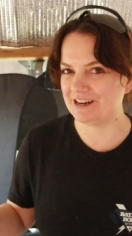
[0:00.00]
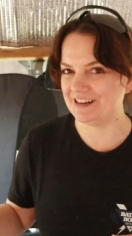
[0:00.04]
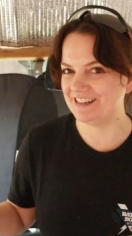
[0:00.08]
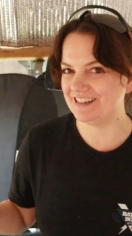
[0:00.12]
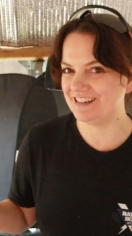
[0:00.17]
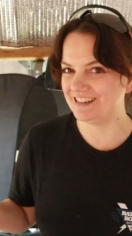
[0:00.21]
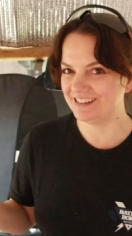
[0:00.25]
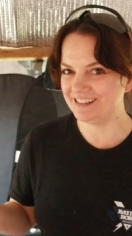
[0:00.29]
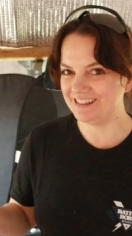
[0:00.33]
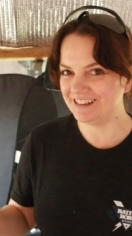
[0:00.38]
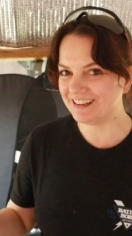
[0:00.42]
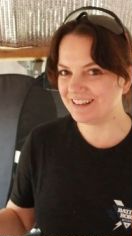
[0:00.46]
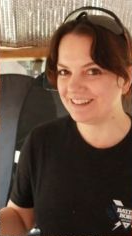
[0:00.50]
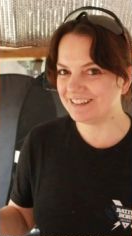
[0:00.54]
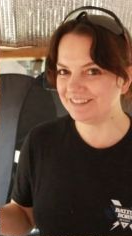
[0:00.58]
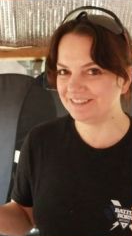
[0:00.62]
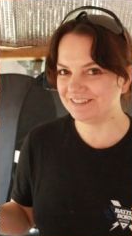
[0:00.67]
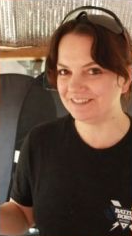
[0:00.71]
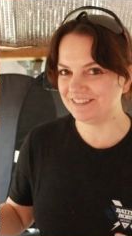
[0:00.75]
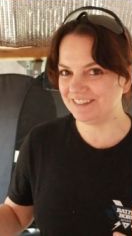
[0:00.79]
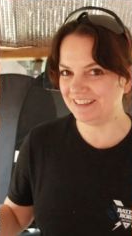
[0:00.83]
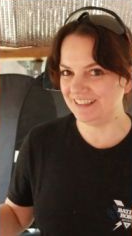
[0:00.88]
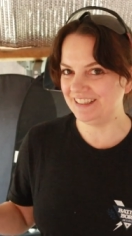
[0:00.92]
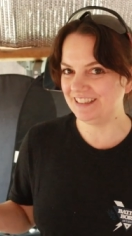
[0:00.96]
where it just
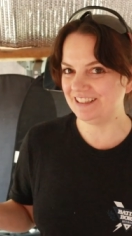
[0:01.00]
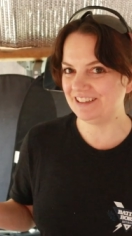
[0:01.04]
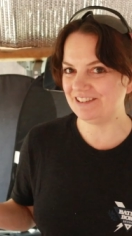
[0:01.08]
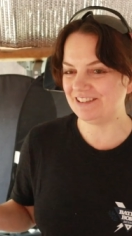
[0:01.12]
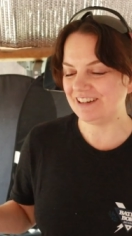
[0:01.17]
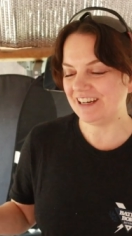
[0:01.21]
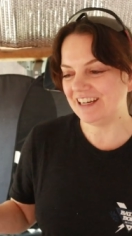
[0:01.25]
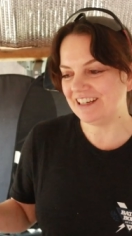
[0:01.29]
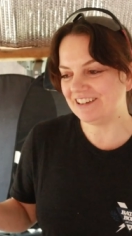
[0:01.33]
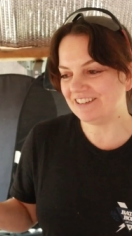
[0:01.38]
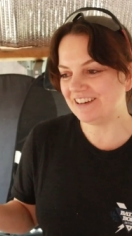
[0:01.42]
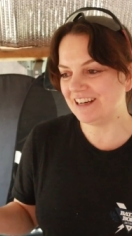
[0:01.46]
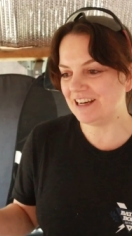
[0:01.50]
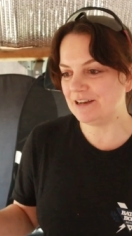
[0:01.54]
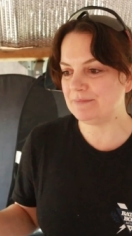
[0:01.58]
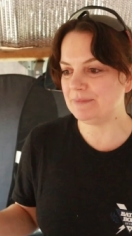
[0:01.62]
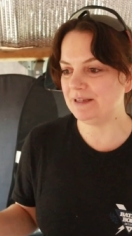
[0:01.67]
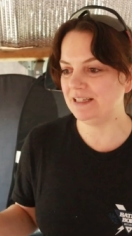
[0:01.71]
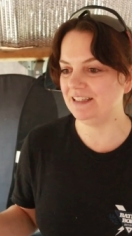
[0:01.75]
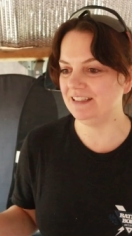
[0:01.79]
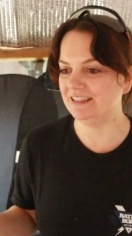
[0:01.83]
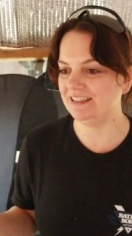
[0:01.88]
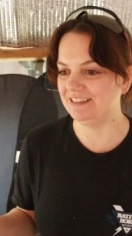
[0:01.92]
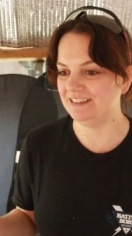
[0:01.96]
doesn't fit quite right
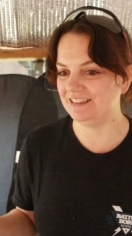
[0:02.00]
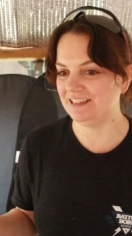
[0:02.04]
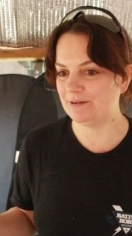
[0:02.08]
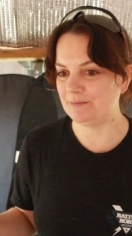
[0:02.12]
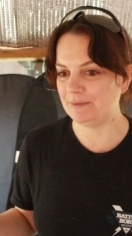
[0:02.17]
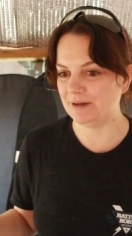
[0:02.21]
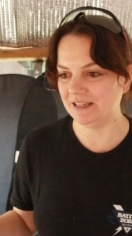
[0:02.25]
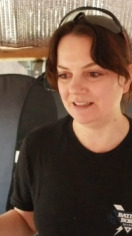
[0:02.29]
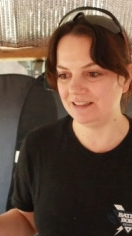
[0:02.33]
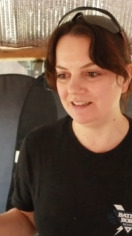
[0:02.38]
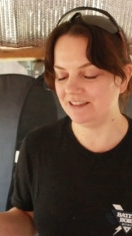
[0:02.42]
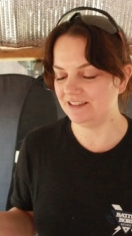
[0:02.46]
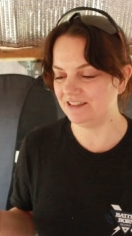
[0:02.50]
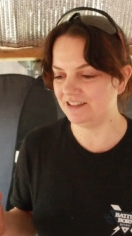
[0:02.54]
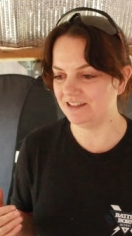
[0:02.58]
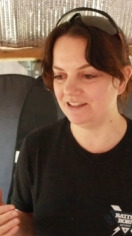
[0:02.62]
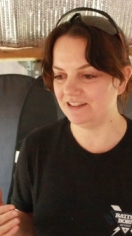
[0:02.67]
because our bus is